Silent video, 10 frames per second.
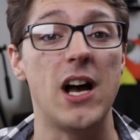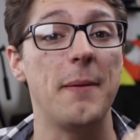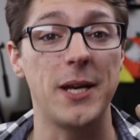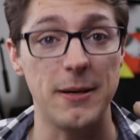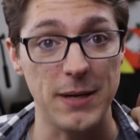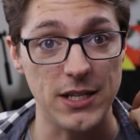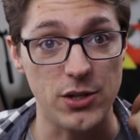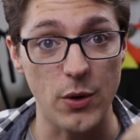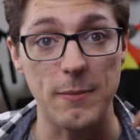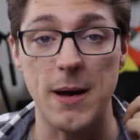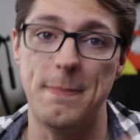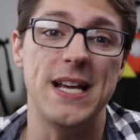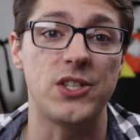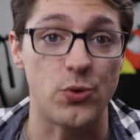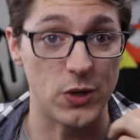I'm gonna be doing my
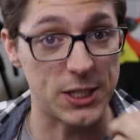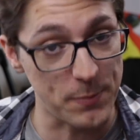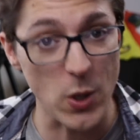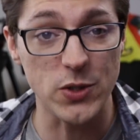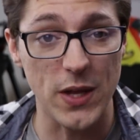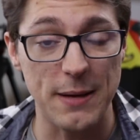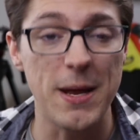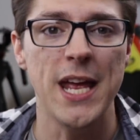best to respond to them.